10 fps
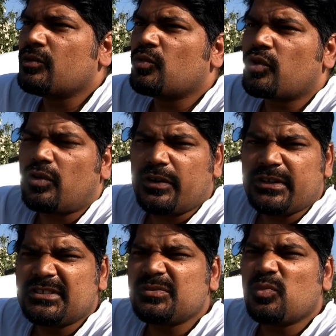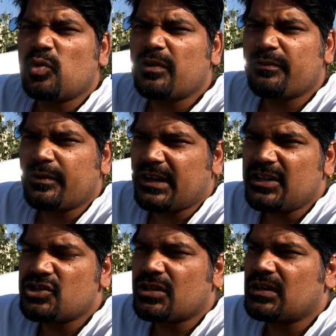you more audience, more
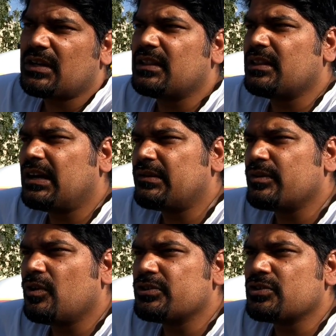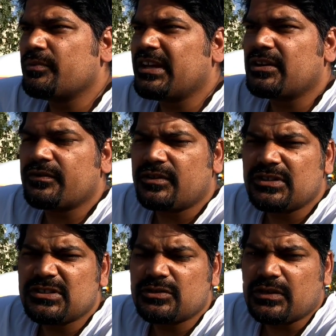reach, and that will also make a
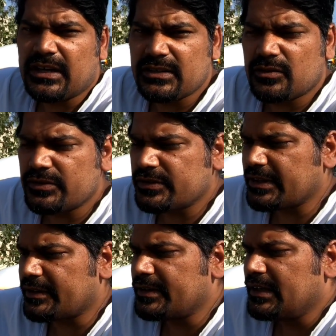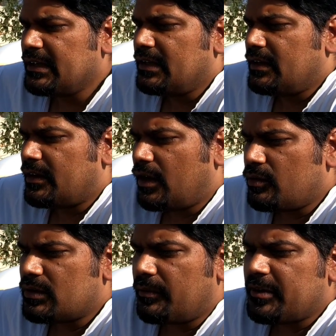difference. So that is also there.
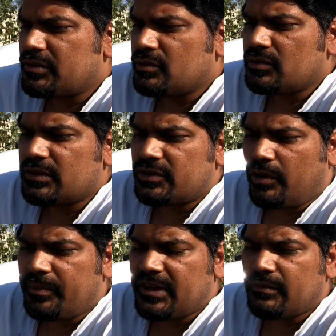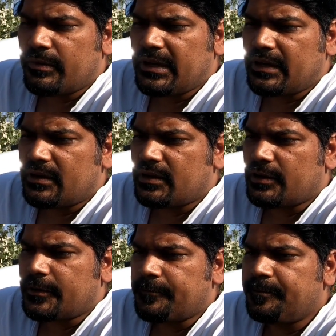Now coming to the topic where
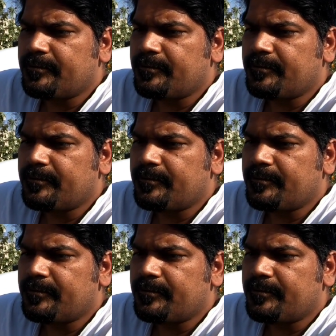the